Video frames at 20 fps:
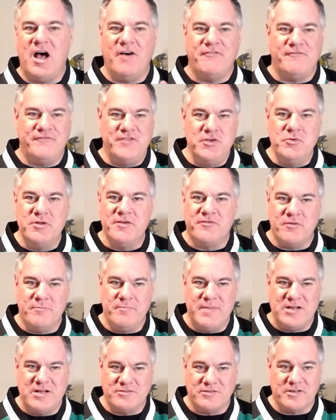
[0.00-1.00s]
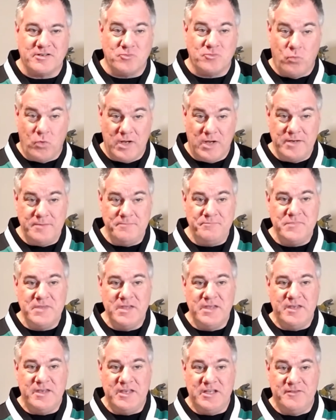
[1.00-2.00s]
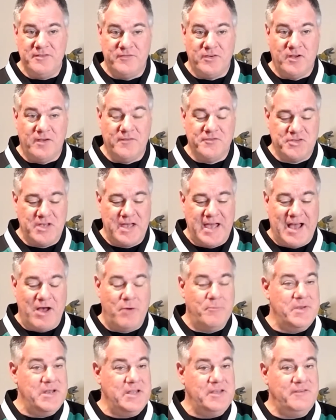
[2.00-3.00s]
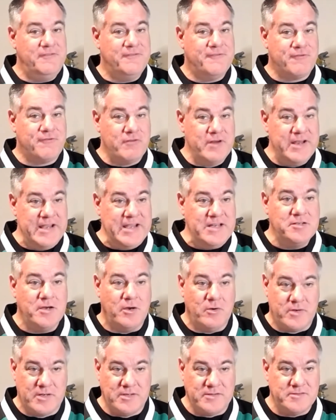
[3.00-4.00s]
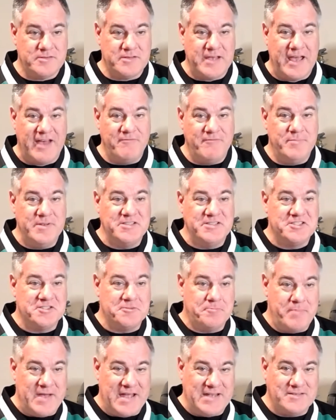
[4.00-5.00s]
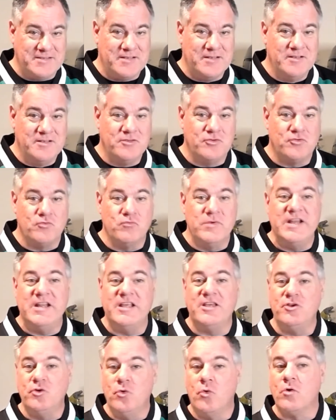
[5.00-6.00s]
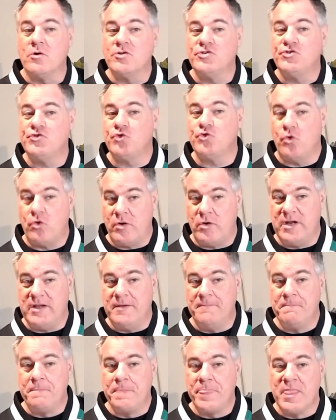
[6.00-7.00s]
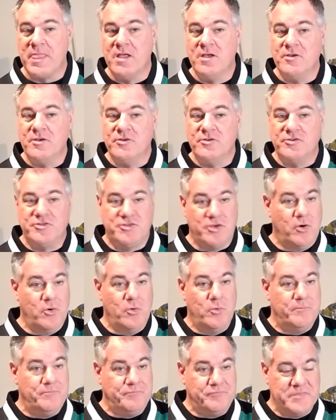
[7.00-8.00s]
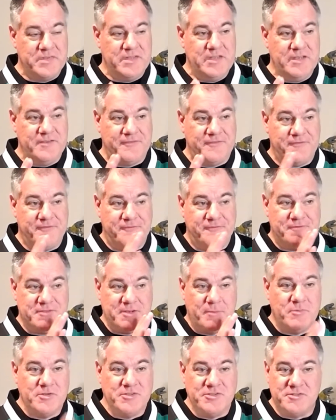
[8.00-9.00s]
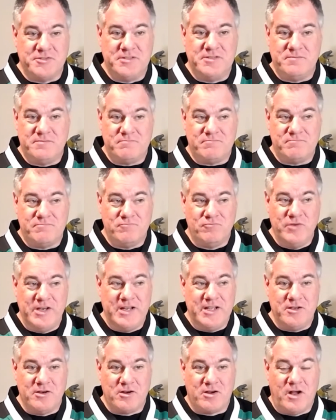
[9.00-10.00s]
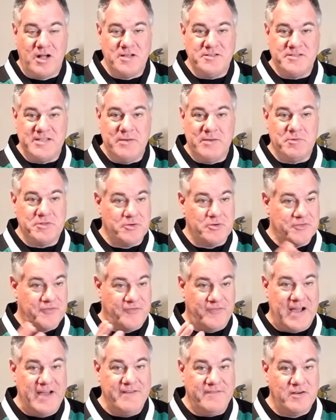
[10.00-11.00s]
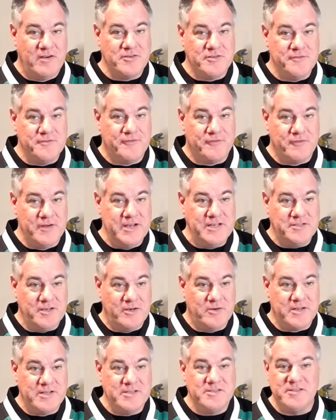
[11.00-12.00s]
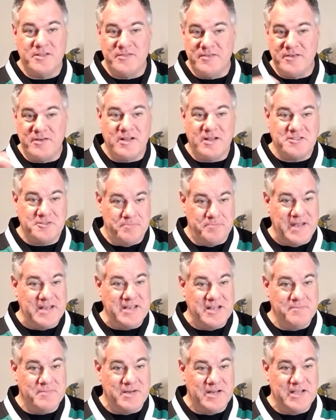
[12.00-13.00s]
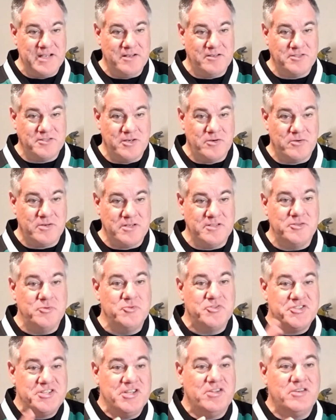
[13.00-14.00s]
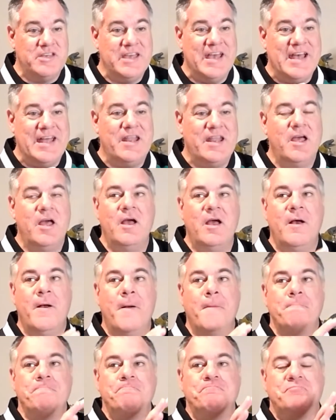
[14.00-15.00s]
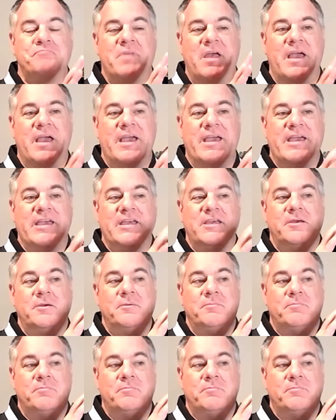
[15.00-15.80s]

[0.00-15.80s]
a few different metrics. One, it involves how many free tokens have been spent reading your story. So if someone's reading your content with those 500 free tokens and they're not spending money on tokens, you still get a